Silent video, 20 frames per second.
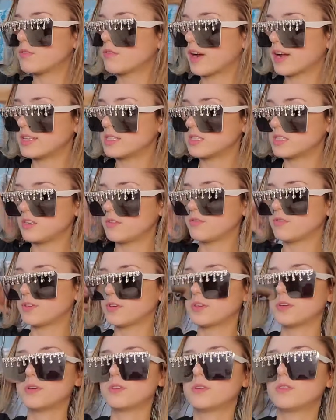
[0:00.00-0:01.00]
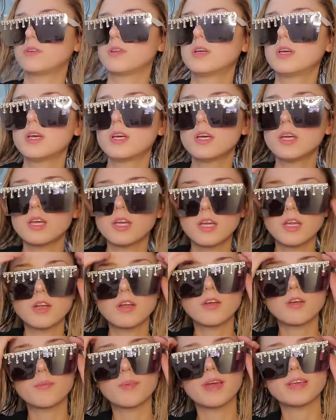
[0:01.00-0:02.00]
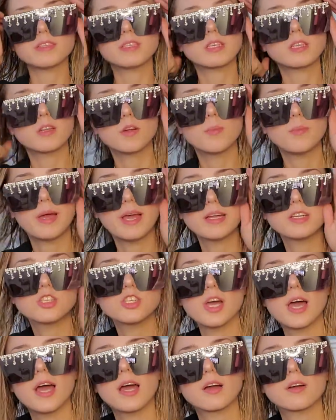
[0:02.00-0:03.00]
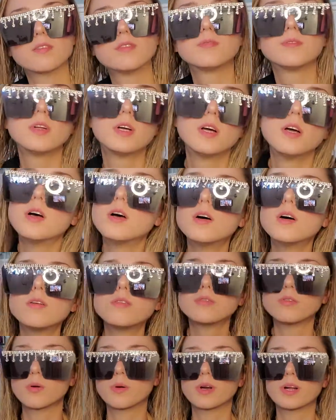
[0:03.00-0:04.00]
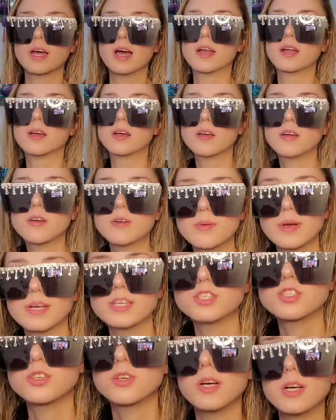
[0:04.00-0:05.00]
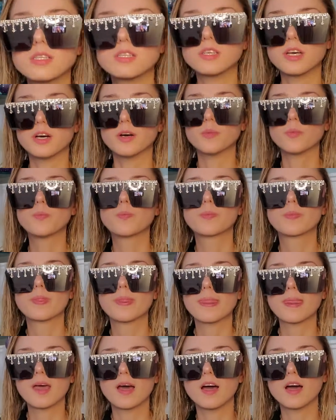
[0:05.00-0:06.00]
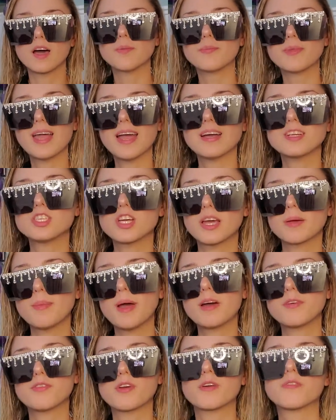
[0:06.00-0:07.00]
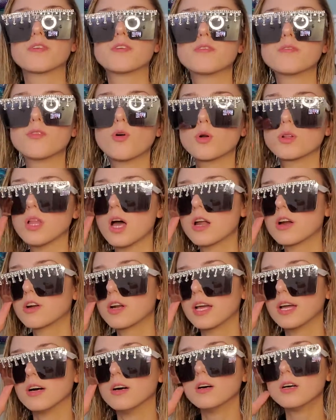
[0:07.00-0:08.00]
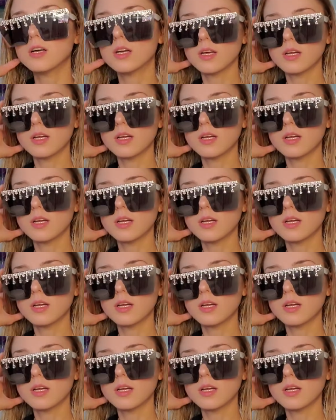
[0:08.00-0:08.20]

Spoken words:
fried seafood, you know, your basic little bait shack, Florida kind of restaurant. So yeah, check them out if you're ever in Fort Lauderdale.